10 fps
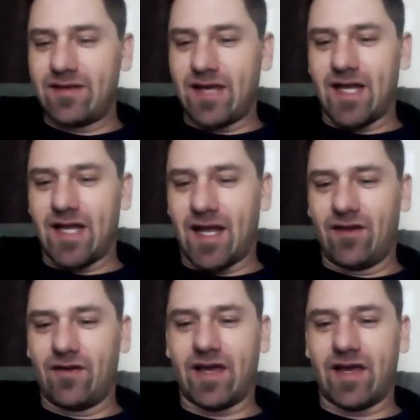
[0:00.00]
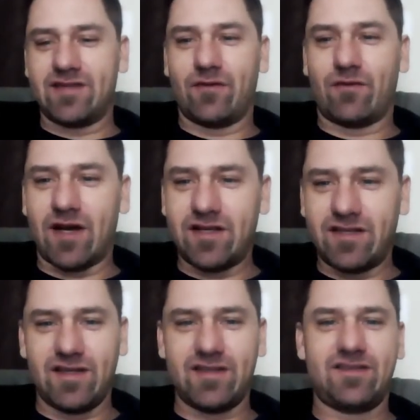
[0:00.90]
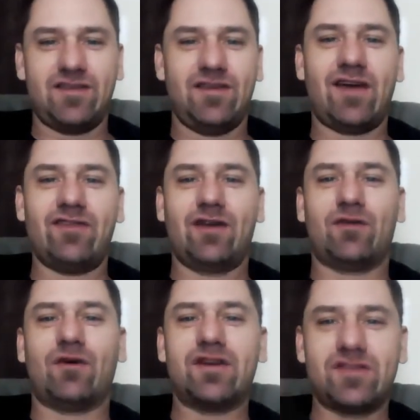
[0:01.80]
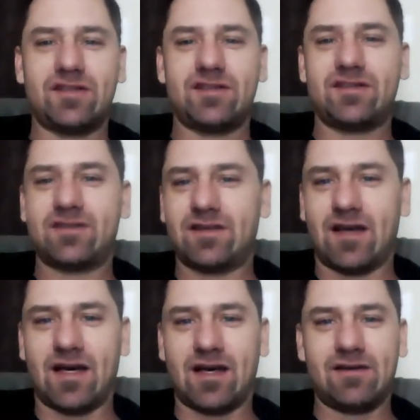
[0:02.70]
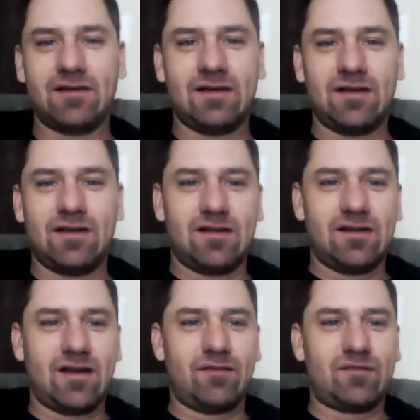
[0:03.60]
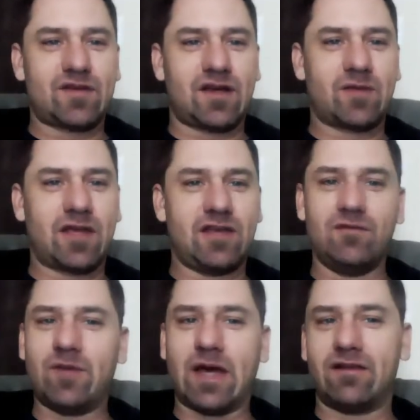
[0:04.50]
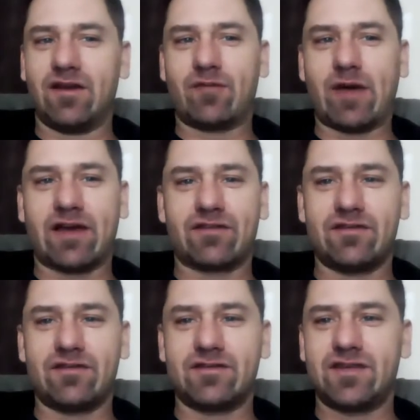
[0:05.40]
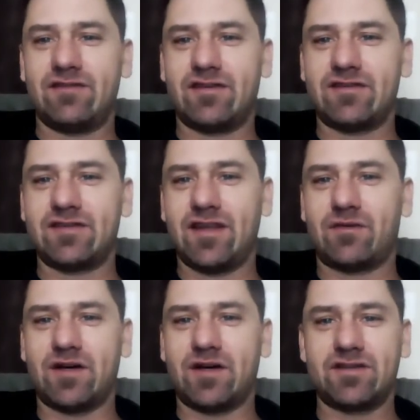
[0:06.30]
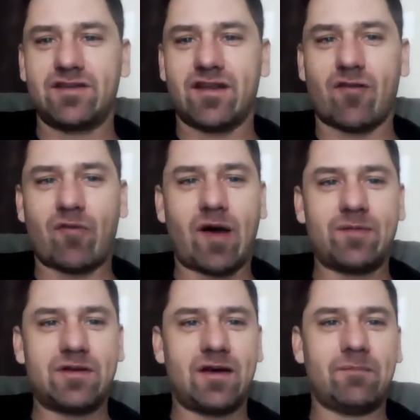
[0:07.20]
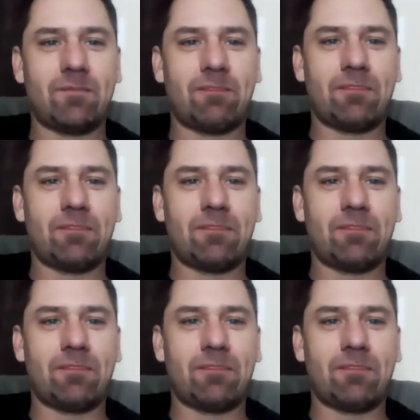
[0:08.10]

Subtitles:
I don't know, guys, if you're watching this, do you have any questions? Tom, can you look back through and see if there's any questions that are popping up?